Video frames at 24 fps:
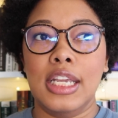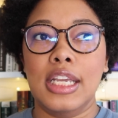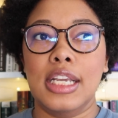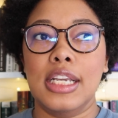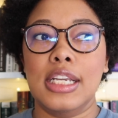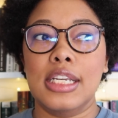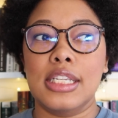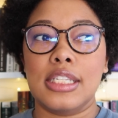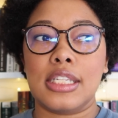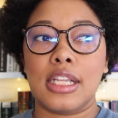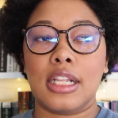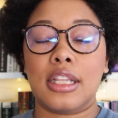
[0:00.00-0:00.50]

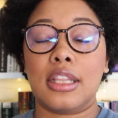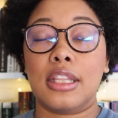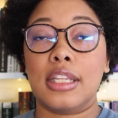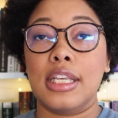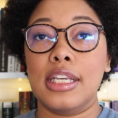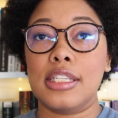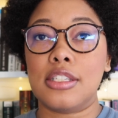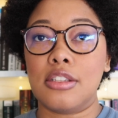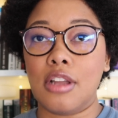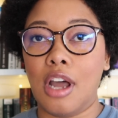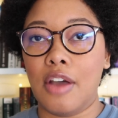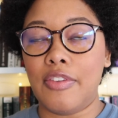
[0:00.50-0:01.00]
is
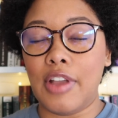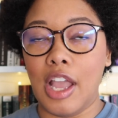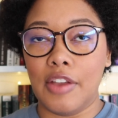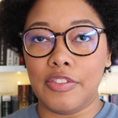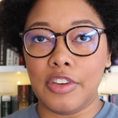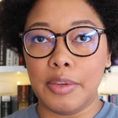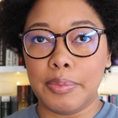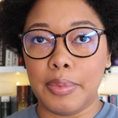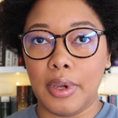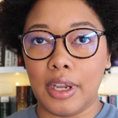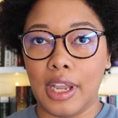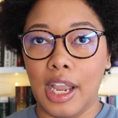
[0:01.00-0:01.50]
list off
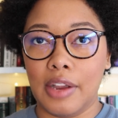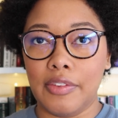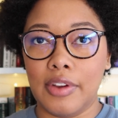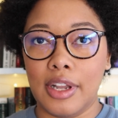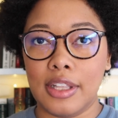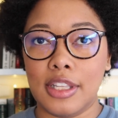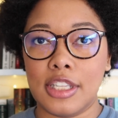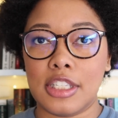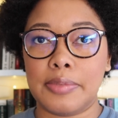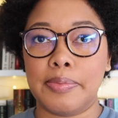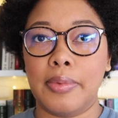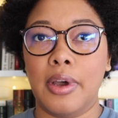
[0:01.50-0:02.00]
every book I
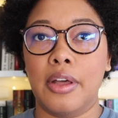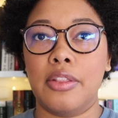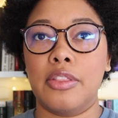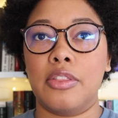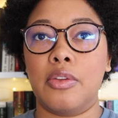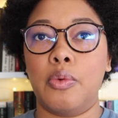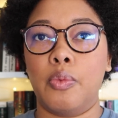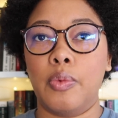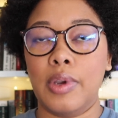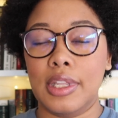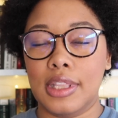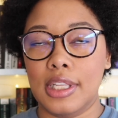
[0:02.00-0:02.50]
read this
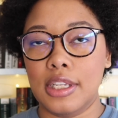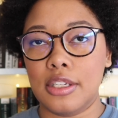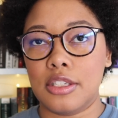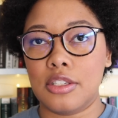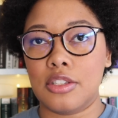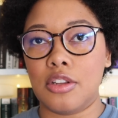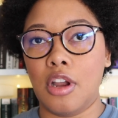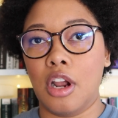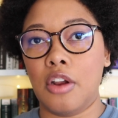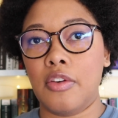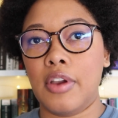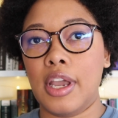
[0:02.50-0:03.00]
month with its
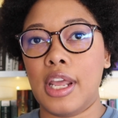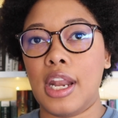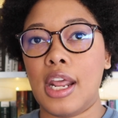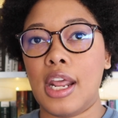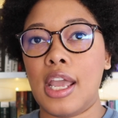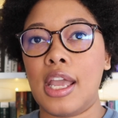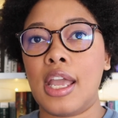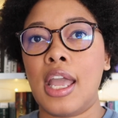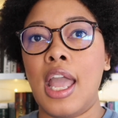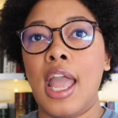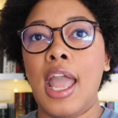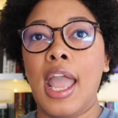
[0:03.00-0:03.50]
star
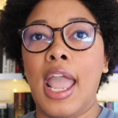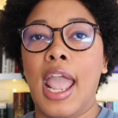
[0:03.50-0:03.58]
rating,